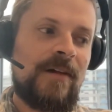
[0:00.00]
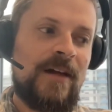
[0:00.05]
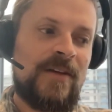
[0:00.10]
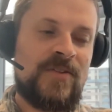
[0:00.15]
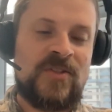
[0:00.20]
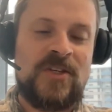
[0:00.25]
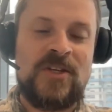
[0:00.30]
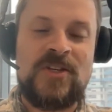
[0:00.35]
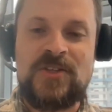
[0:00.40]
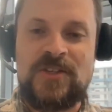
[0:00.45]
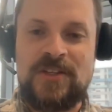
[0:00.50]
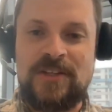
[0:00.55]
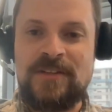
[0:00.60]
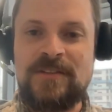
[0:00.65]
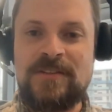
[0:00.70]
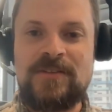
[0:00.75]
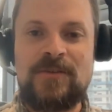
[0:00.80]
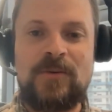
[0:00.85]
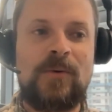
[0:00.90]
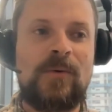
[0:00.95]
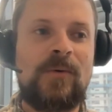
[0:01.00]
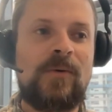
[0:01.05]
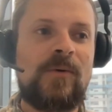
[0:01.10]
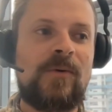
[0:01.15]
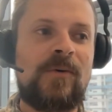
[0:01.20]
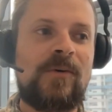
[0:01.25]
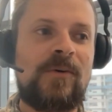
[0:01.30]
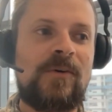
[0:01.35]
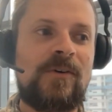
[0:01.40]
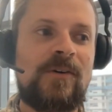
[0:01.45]
assistant
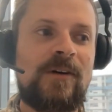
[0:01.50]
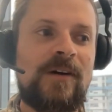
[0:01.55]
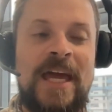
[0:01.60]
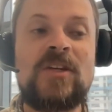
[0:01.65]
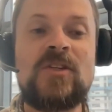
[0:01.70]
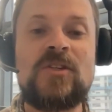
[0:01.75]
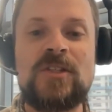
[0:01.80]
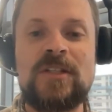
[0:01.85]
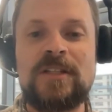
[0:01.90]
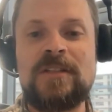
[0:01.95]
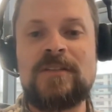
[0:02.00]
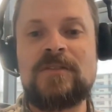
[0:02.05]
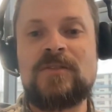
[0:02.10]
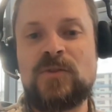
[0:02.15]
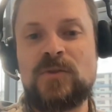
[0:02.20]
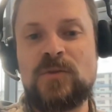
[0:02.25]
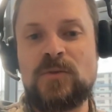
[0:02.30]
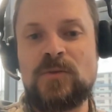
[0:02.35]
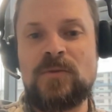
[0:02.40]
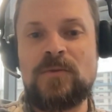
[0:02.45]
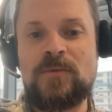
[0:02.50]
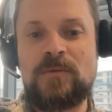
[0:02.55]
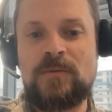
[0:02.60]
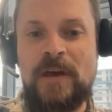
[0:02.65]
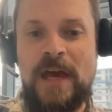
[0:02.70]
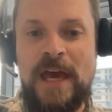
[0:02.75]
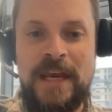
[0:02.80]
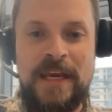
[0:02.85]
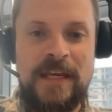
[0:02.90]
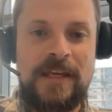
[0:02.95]
or engine to
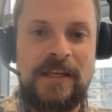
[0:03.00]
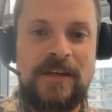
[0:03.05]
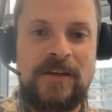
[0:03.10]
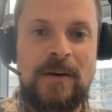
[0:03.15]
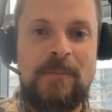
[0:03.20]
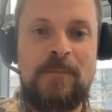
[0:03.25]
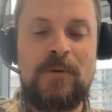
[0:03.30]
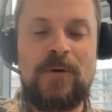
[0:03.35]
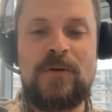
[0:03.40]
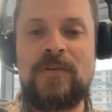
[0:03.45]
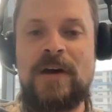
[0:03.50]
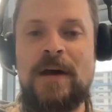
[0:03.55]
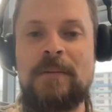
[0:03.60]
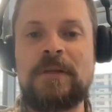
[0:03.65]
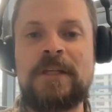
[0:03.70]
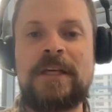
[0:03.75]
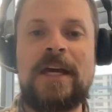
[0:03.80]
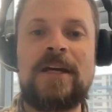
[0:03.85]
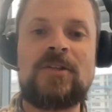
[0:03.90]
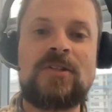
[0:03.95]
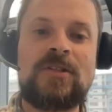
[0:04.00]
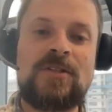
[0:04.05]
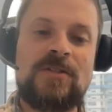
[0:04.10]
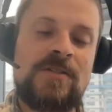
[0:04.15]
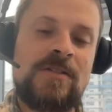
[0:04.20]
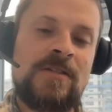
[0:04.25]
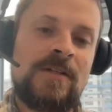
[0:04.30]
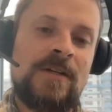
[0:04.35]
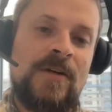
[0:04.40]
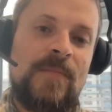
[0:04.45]
any number of
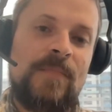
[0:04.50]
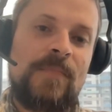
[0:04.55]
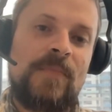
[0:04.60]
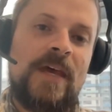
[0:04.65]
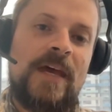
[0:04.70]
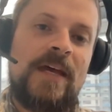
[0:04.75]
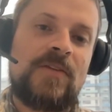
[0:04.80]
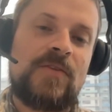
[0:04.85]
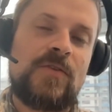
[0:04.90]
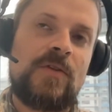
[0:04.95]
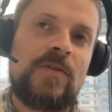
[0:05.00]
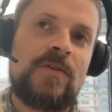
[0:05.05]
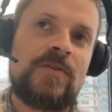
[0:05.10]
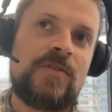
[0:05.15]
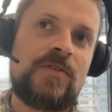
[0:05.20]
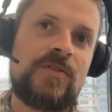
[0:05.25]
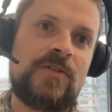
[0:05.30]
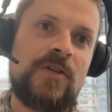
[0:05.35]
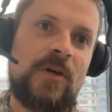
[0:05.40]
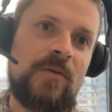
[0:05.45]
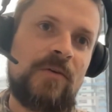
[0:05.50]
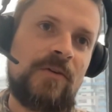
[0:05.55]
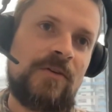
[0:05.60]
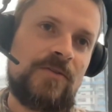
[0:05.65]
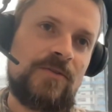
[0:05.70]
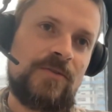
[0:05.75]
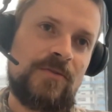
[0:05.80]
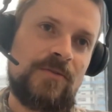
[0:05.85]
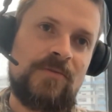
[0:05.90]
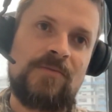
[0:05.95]
applications. And so this is going
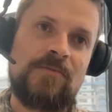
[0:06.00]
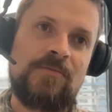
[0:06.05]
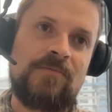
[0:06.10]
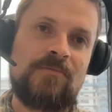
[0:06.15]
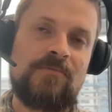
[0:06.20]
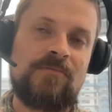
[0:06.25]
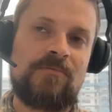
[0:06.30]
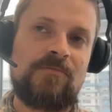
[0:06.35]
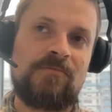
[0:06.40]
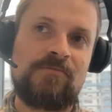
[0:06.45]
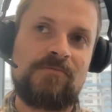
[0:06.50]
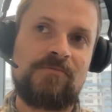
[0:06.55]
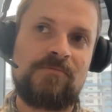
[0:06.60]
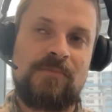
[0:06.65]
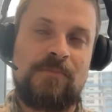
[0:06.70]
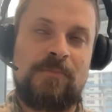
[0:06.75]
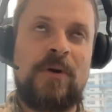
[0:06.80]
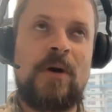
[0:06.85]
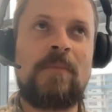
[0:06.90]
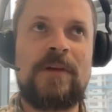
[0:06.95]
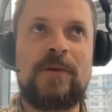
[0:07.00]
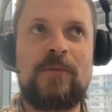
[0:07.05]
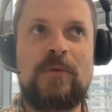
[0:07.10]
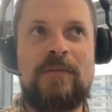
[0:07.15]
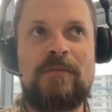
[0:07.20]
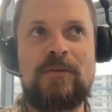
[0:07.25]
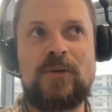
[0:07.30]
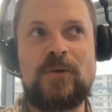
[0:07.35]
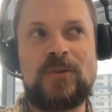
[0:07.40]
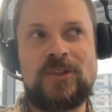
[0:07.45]
to probably
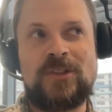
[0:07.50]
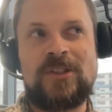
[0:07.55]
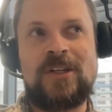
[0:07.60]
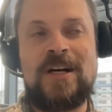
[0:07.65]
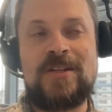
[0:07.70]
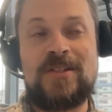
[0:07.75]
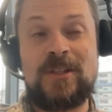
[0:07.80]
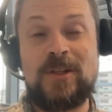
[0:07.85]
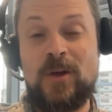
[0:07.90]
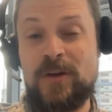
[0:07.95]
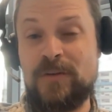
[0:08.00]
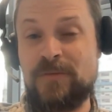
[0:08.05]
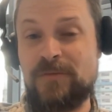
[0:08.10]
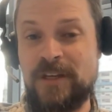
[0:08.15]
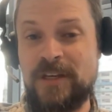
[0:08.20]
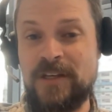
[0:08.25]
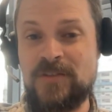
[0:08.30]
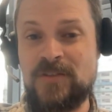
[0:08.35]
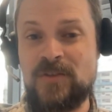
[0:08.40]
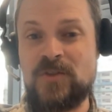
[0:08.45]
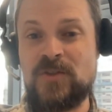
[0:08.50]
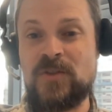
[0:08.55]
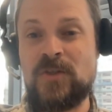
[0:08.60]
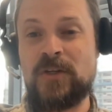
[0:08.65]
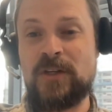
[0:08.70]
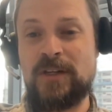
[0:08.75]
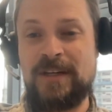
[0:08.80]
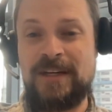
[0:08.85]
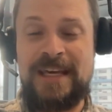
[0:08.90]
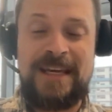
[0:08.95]
revolutionize a lot of things because you
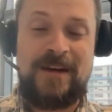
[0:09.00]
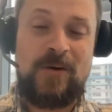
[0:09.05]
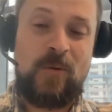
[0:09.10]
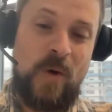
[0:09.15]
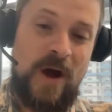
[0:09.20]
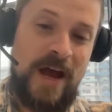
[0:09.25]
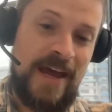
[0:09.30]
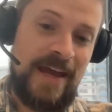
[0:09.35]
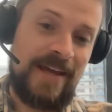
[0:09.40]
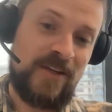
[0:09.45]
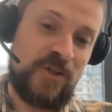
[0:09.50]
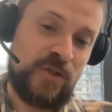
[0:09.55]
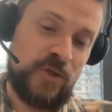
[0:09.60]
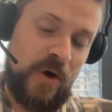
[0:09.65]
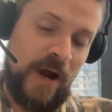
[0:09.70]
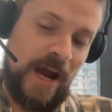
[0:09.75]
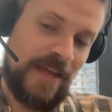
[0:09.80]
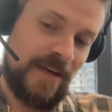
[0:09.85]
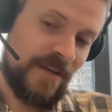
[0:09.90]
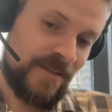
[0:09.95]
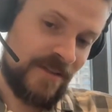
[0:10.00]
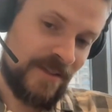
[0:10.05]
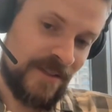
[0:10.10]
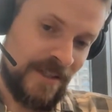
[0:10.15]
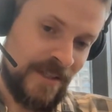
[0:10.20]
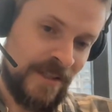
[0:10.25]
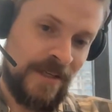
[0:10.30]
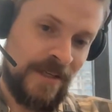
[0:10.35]
can, in a way, train it